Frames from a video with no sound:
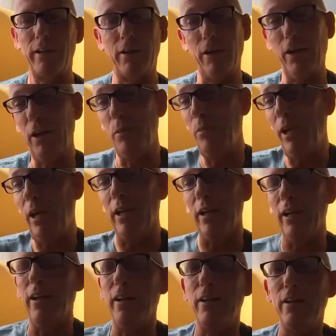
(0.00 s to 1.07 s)
could it
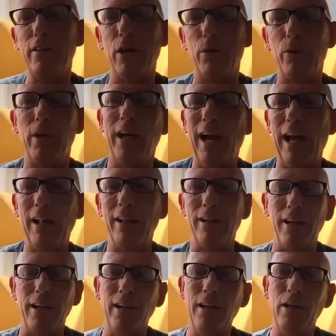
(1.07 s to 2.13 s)
be that
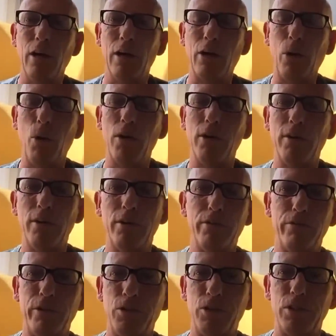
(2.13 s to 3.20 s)
reality, according to
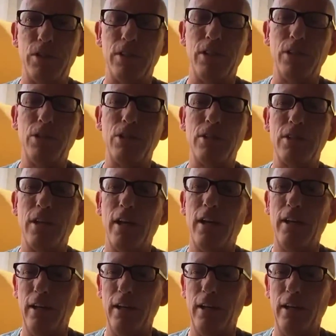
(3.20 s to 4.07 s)
the physicists,